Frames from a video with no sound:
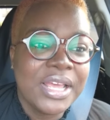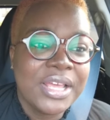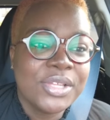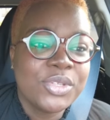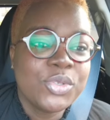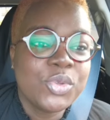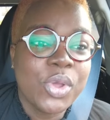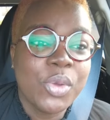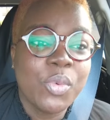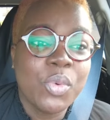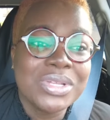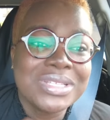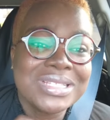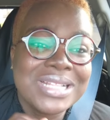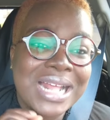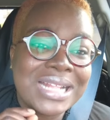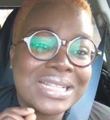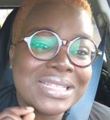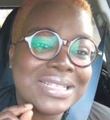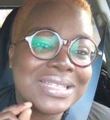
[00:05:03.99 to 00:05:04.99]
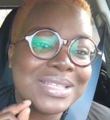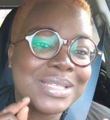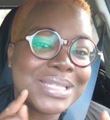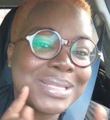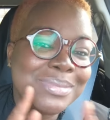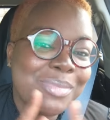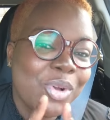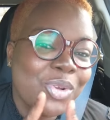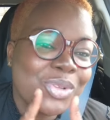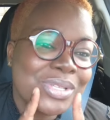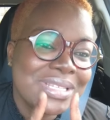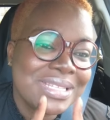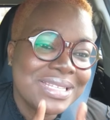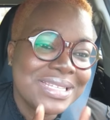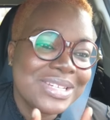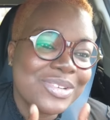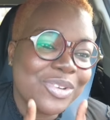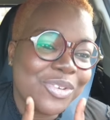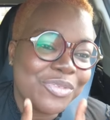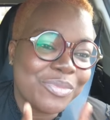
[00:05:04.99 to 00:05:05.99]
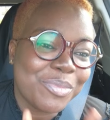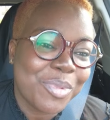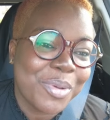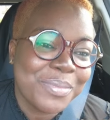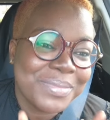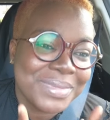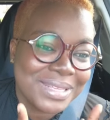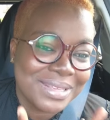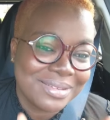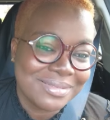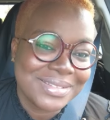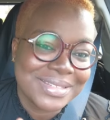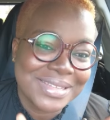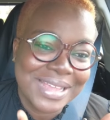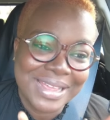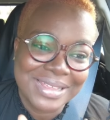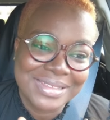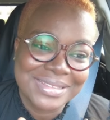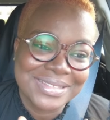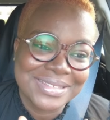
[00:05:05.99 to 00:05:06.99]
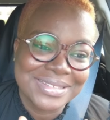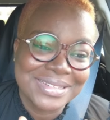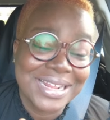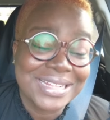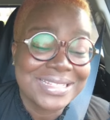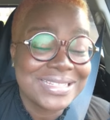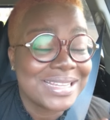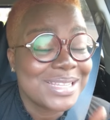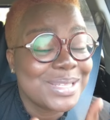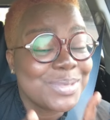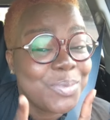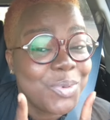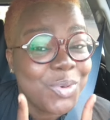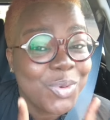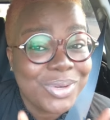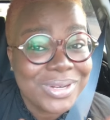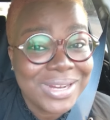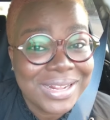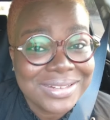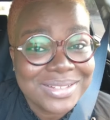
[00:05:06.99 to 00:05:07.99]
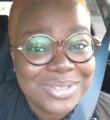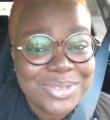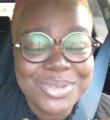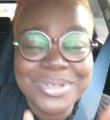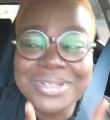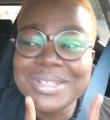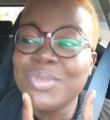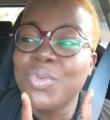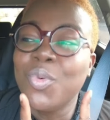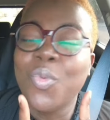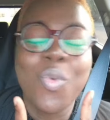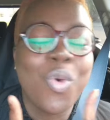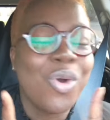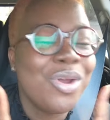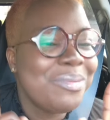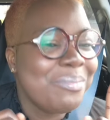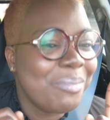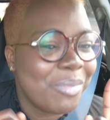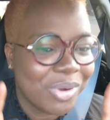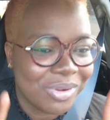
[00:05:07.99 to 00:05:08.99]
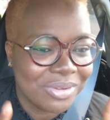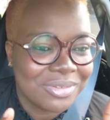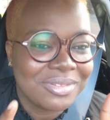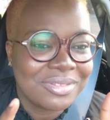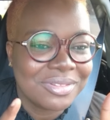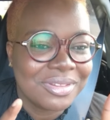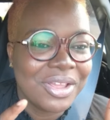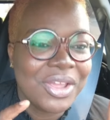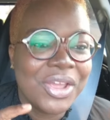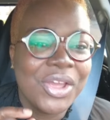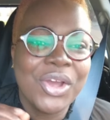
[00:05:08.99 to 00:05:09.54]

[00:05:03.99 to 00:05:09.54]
So it was that small seed of mom guilt, guys, that exploded to this 1 month